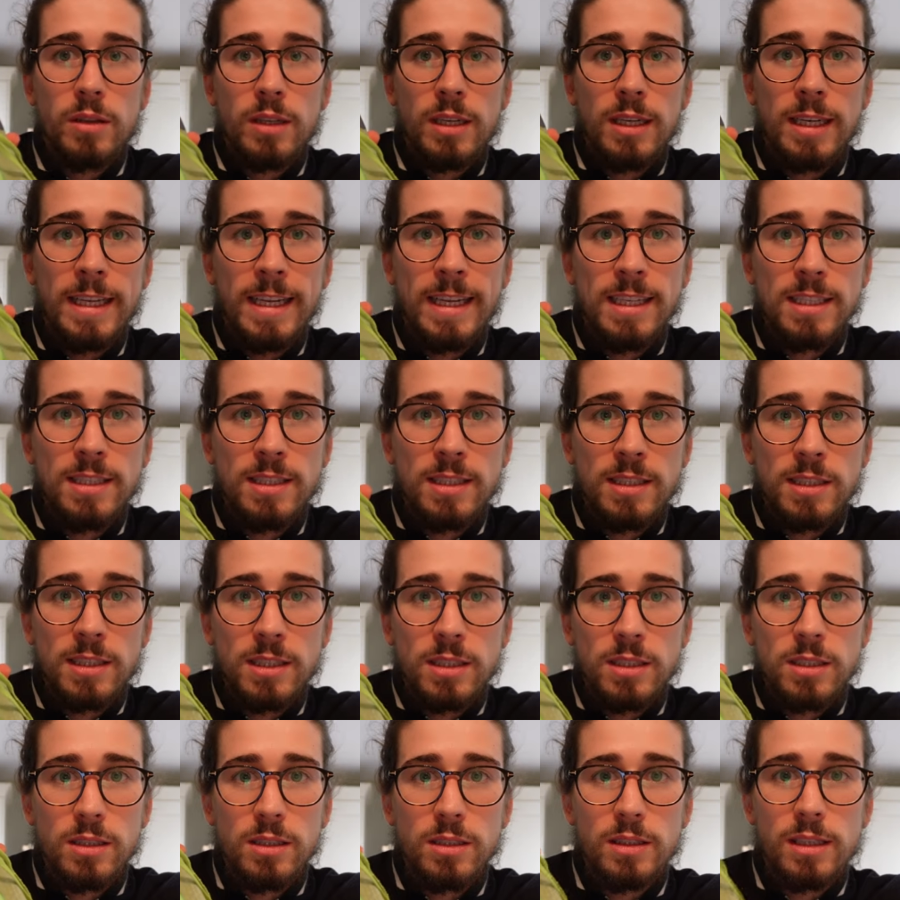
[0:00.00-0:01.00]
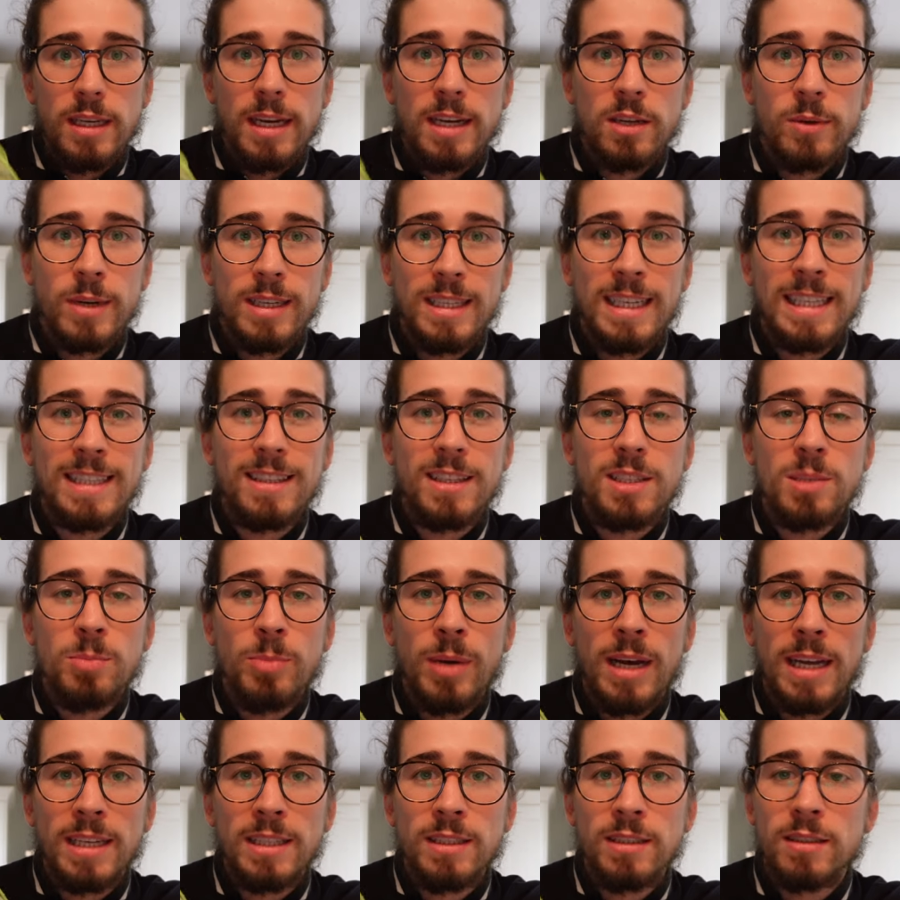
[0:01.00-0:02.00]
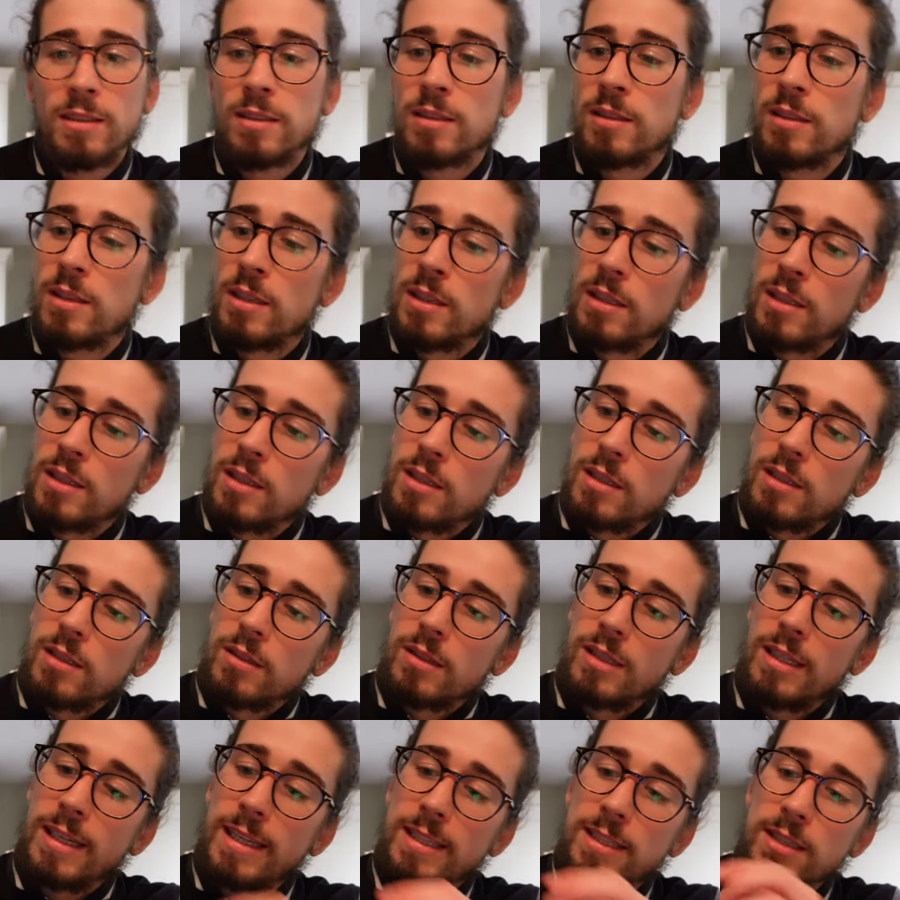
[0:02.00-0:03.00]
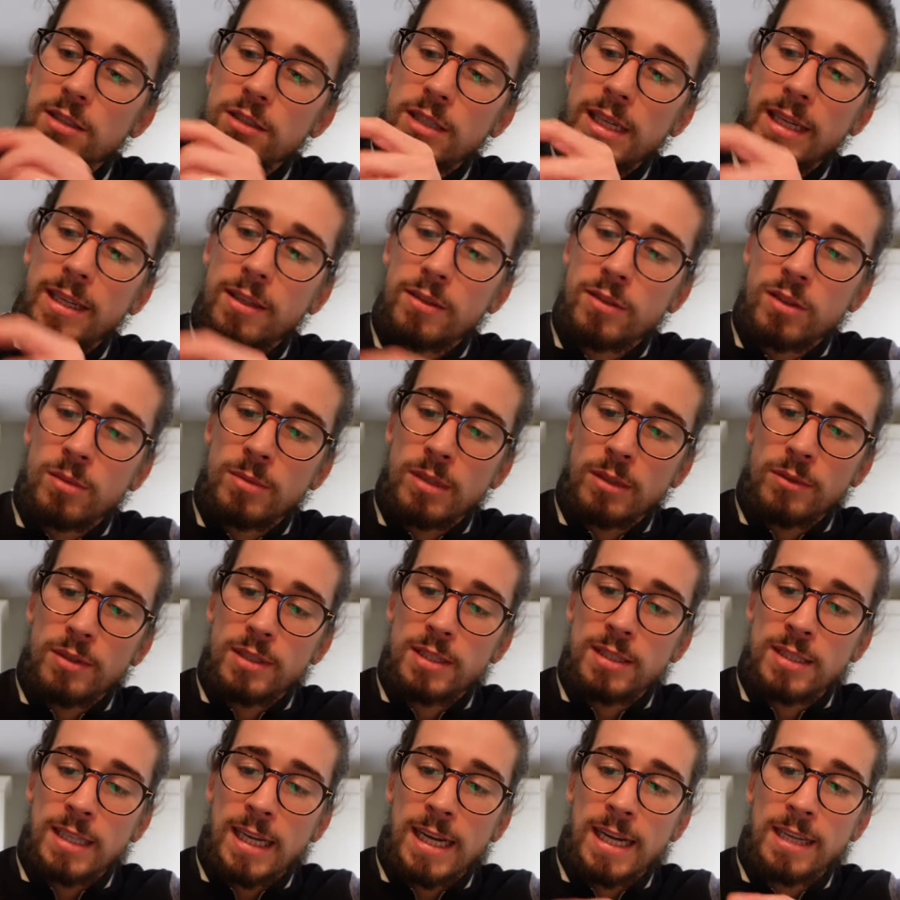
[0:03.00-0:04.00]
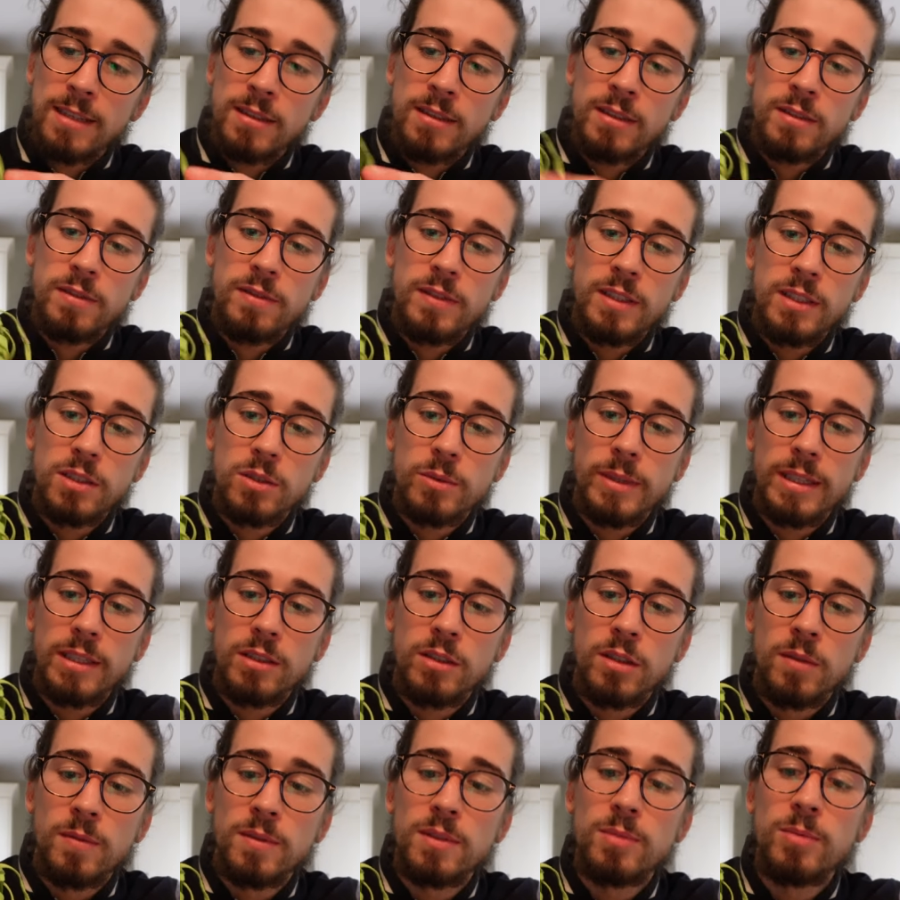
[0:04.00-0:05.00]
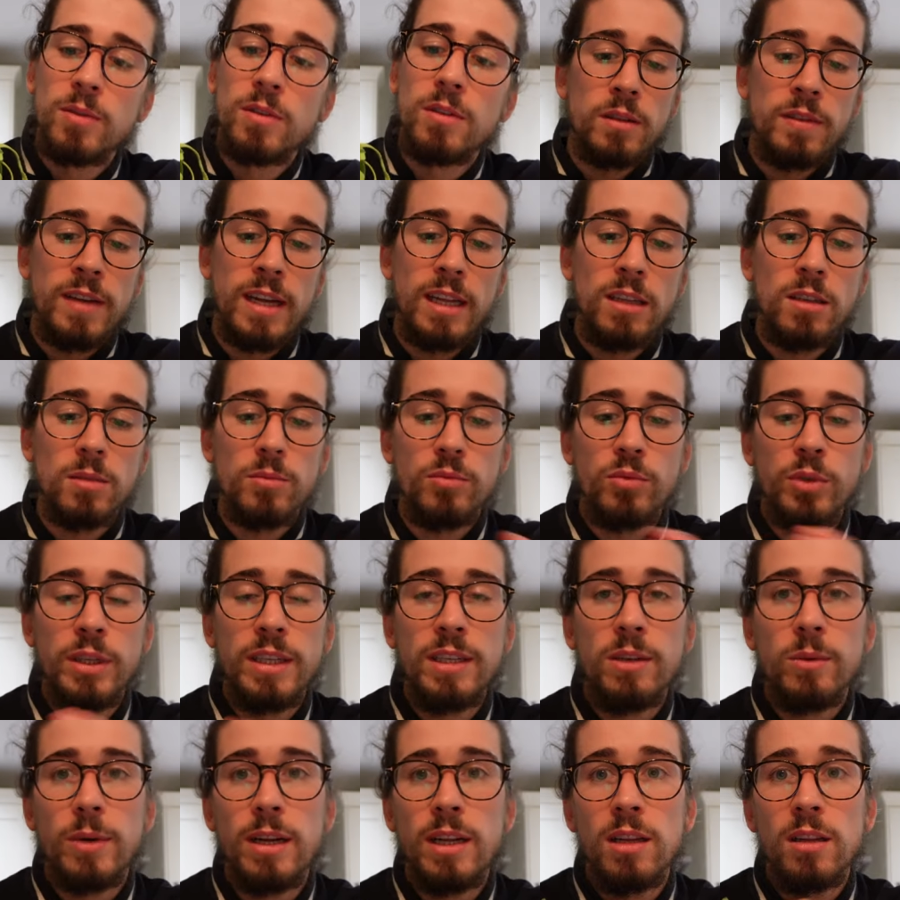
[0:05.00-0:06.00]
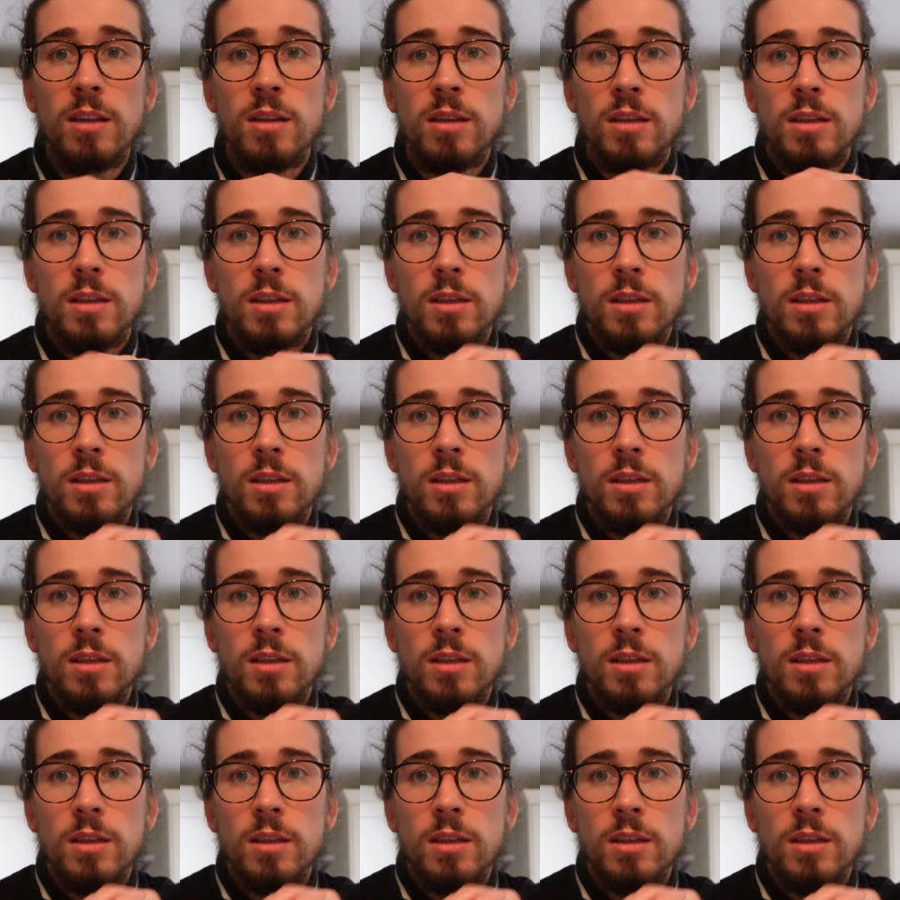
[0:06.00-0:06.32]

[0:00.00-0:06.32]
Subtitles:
The laces, I quite like this pattern. The laces kind of come down the side and it feels quite comfortable. They've held up really well.